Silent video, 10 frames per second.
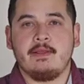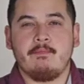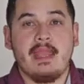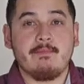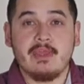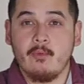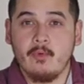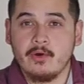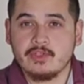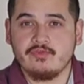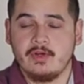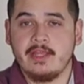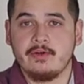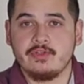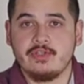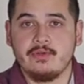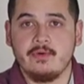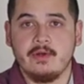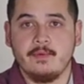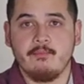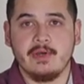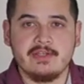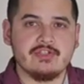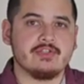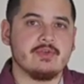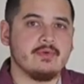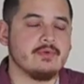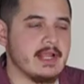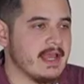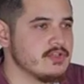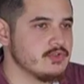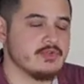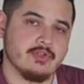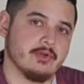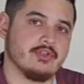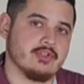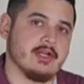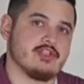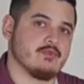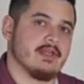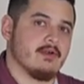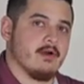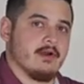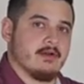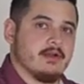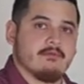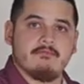Maybe it works for a hit or two, but as soon as you start to try to swing harder,